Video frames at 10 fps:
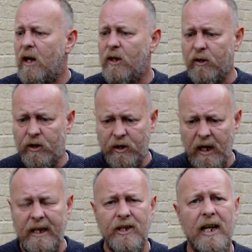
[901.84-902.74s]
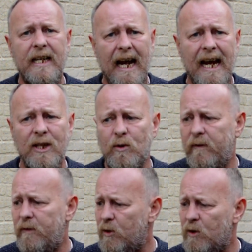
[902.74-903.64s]
You shake hands
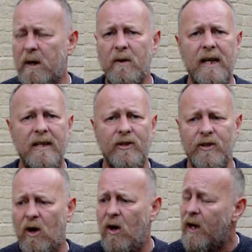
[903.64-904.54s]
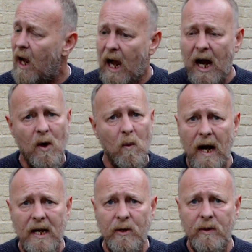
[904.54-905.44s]
with your spirit inside, and
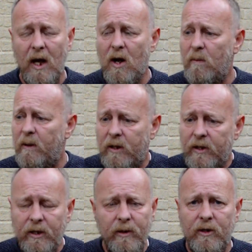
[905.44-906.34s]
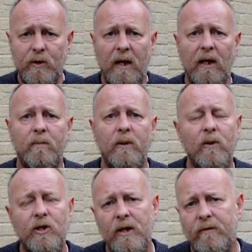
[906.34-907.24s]
away you go, because you can smell the
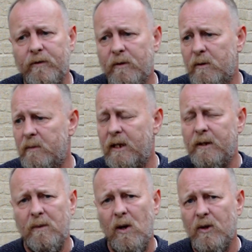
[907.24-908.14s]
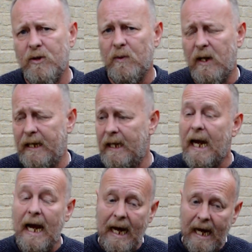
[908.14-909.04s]
bullshit from a million miles away
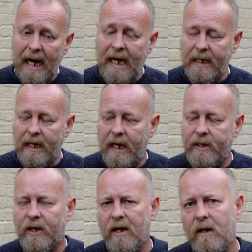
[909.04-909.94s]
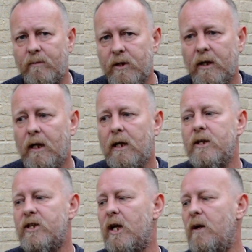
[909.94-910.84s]
in their terms.
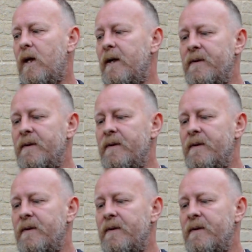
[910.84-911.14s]
So